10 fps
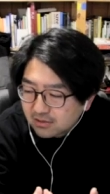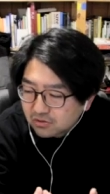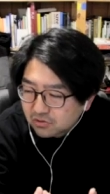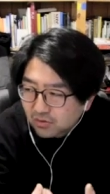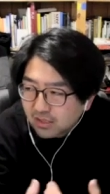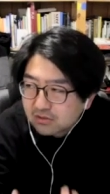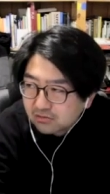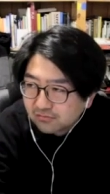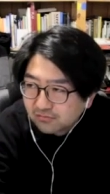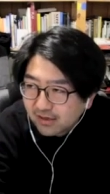tried
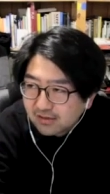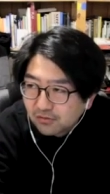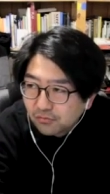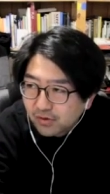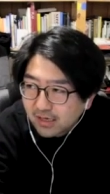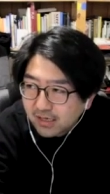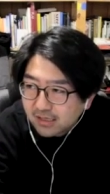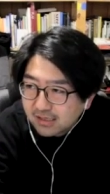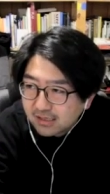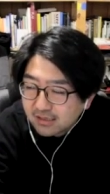to find a
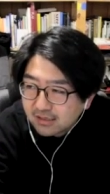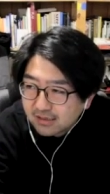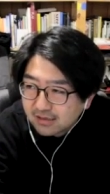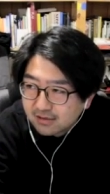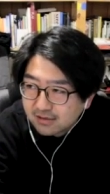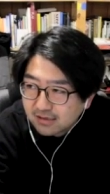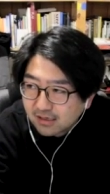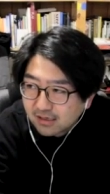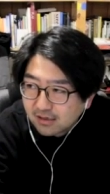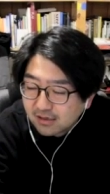way
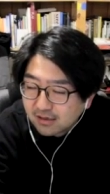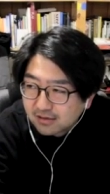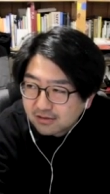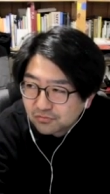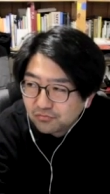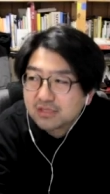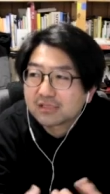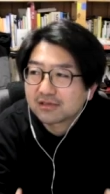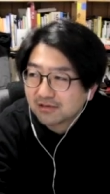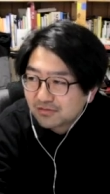to
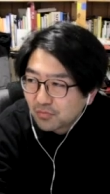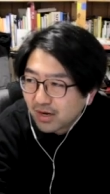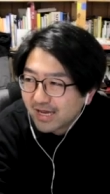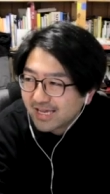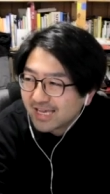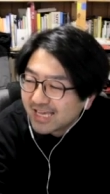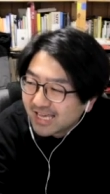restart my